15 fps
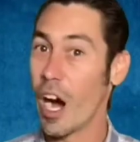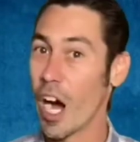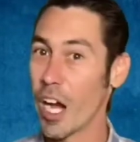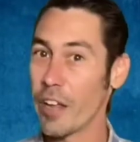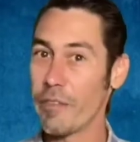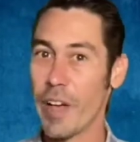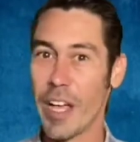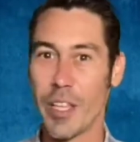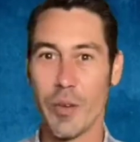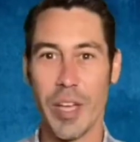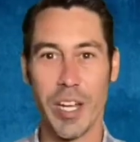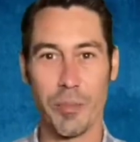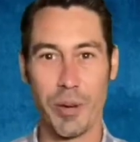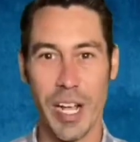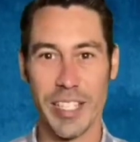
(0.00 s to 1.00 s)
Our
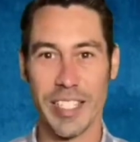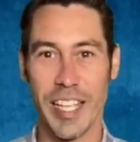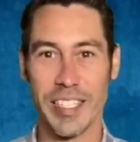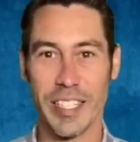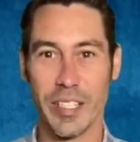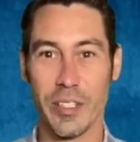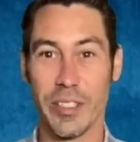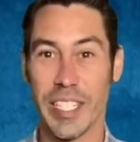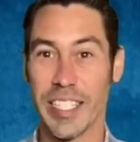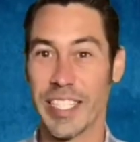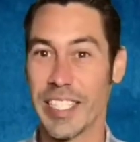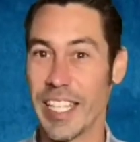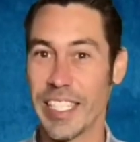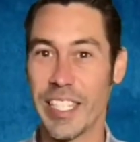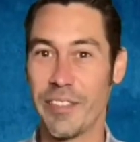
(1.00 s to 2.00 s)
evaluating process includes
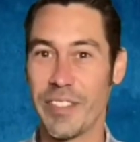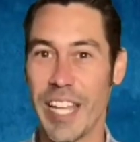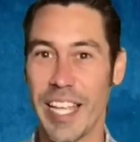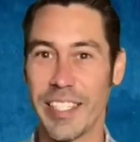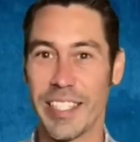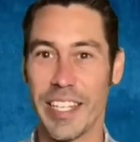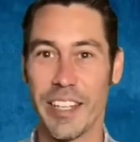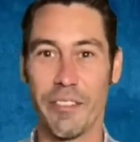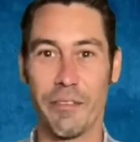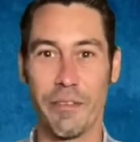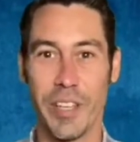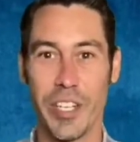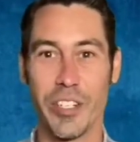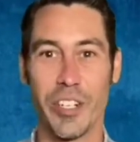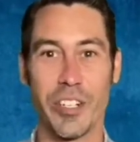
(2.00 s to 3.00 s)
extensive testing,
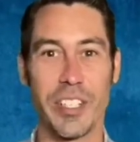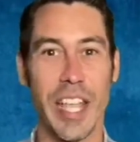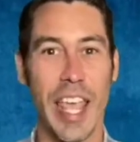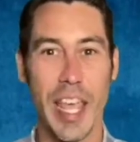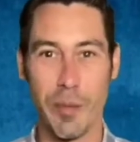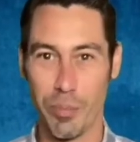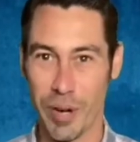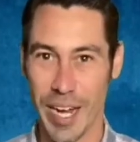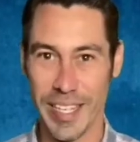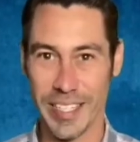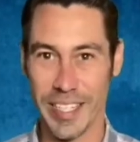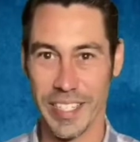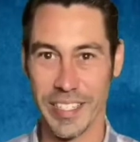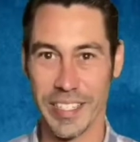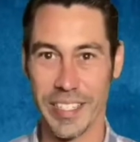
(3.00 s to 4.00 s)
features, and
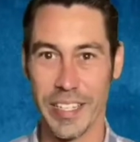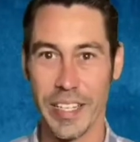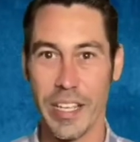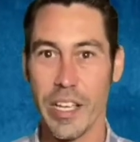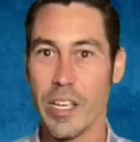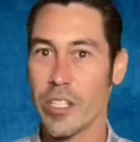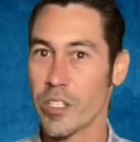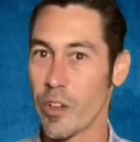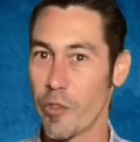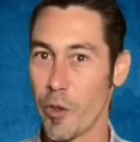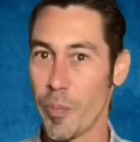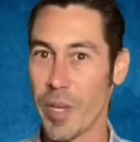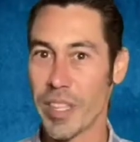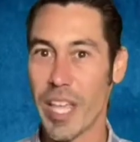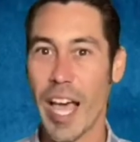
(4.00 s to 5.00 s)
prices. So if you
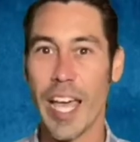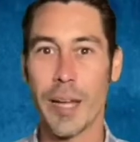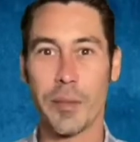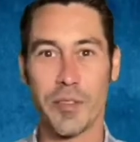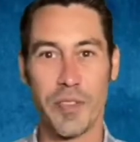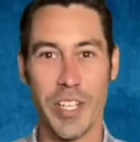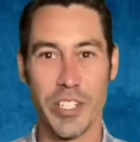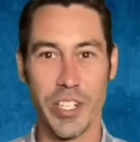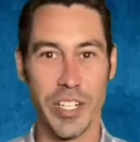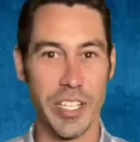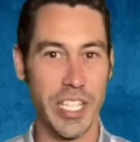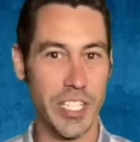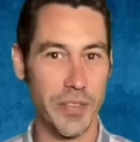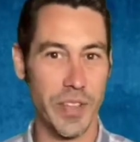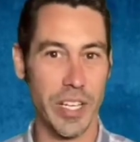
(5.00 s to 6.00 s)
pick the items featured in
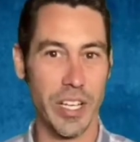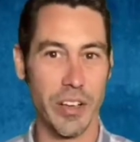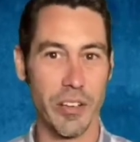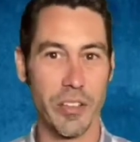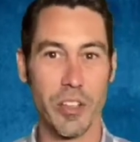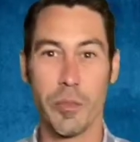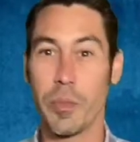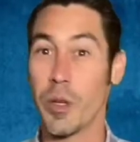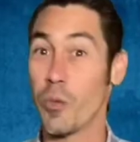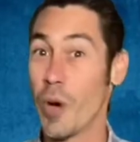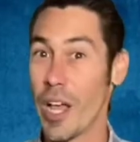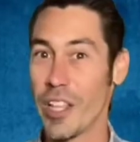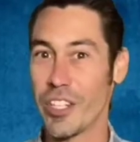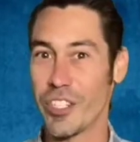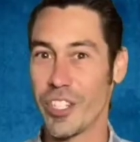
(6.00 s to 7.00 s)
this video, you can be
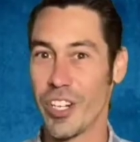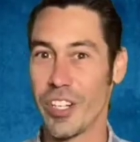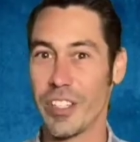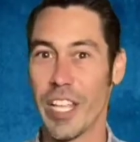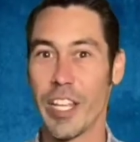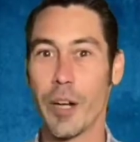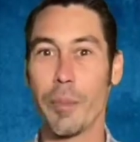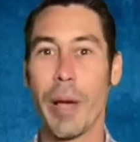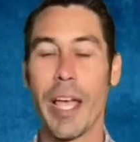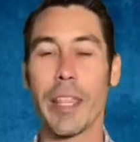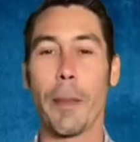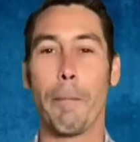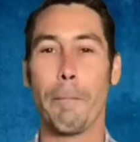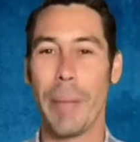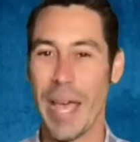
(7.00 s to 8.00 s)
well assured that you're buying
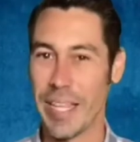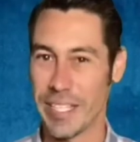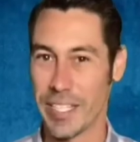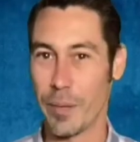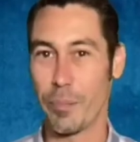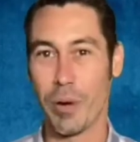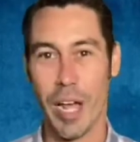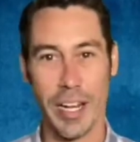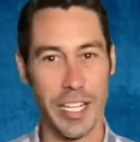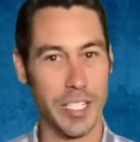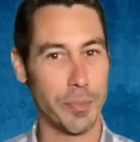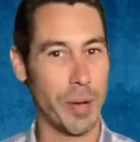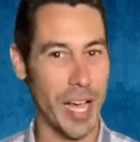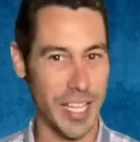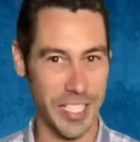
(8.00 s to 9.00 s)
the best
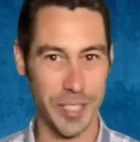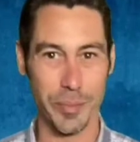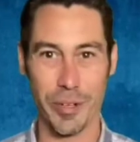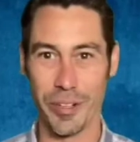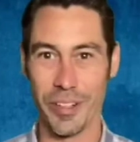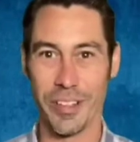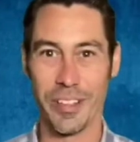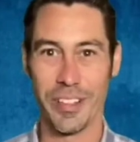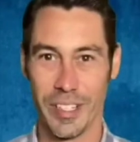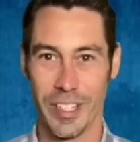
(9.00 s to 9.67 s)
product possible.